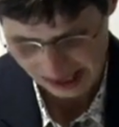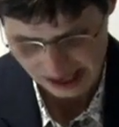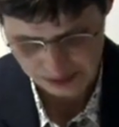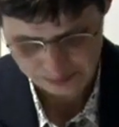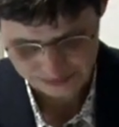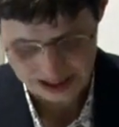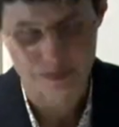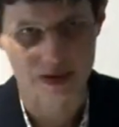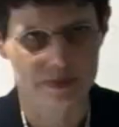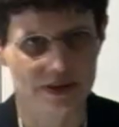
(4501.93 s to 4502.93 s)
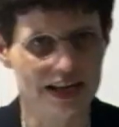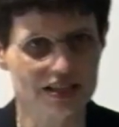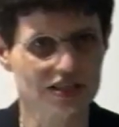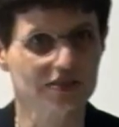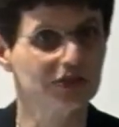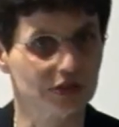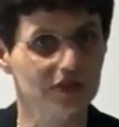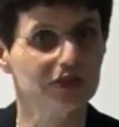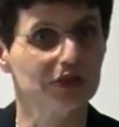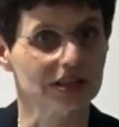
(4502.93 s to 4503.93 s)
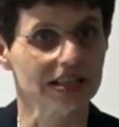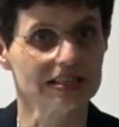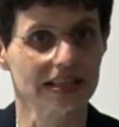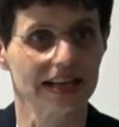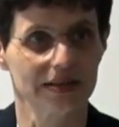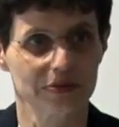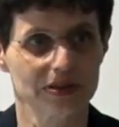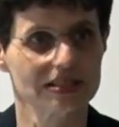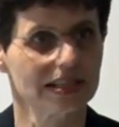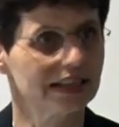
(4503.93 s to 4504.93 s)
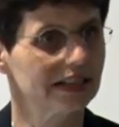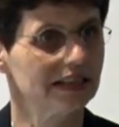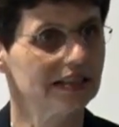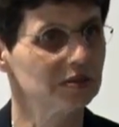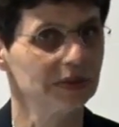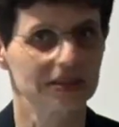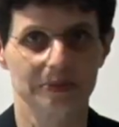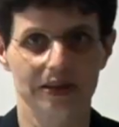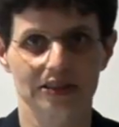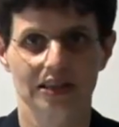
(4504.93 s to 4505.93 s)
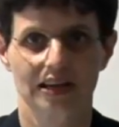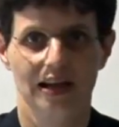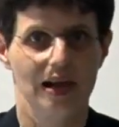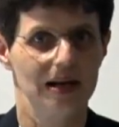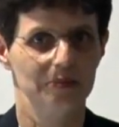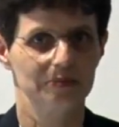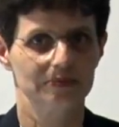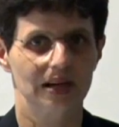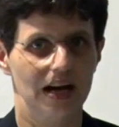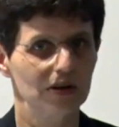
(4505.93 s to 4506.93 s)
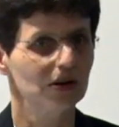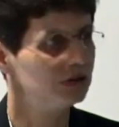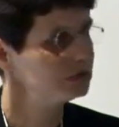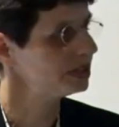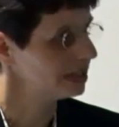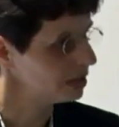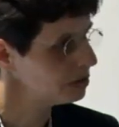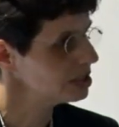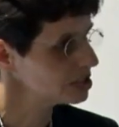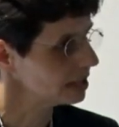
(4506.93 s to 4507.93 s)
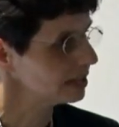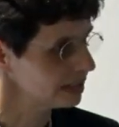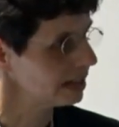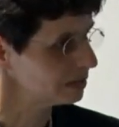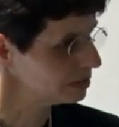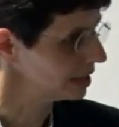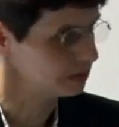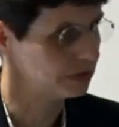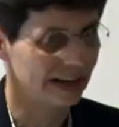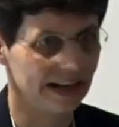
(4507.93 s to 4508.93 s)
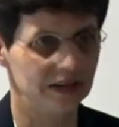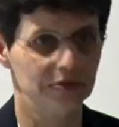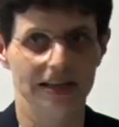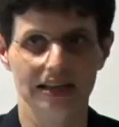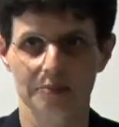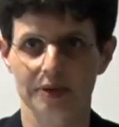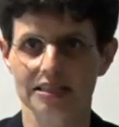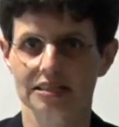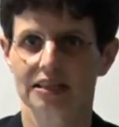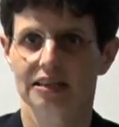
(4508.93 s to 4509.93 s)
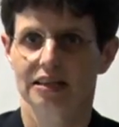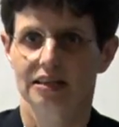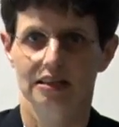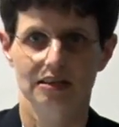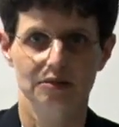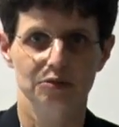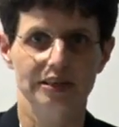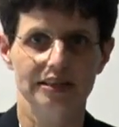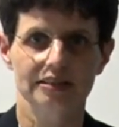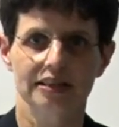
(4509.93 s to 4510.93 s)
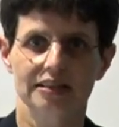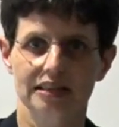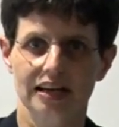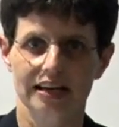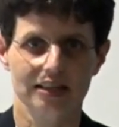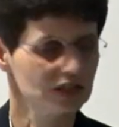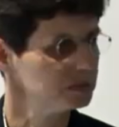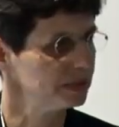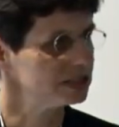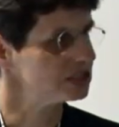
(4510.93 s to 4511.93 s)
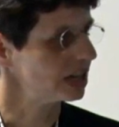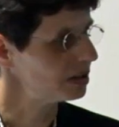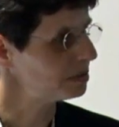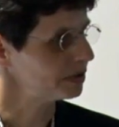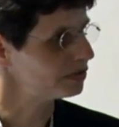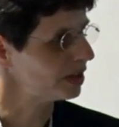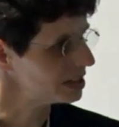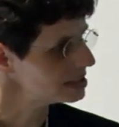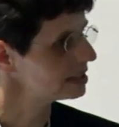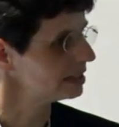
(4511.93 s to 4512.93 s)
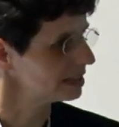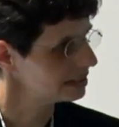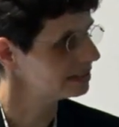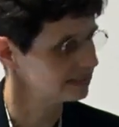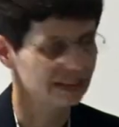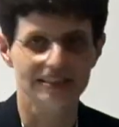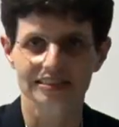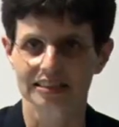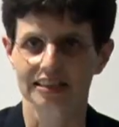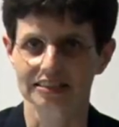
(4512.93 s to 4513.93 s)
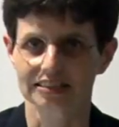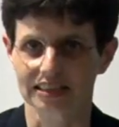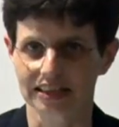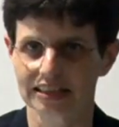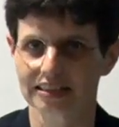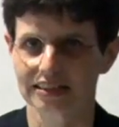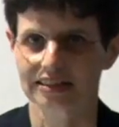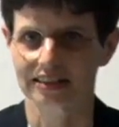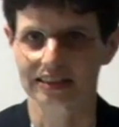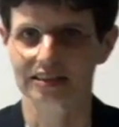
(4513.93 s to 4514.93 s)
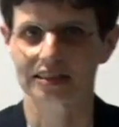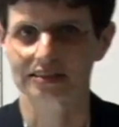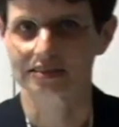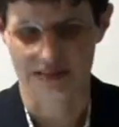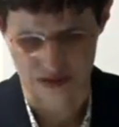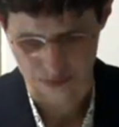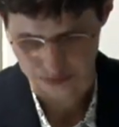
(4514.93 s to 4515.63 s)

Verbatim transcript: Um, in preparation for, for this, I was thinking a little bit about um, how long we know each other, when, where and when I met, uh, Will, and I actually met Jeremy first in 1999, I think, at um,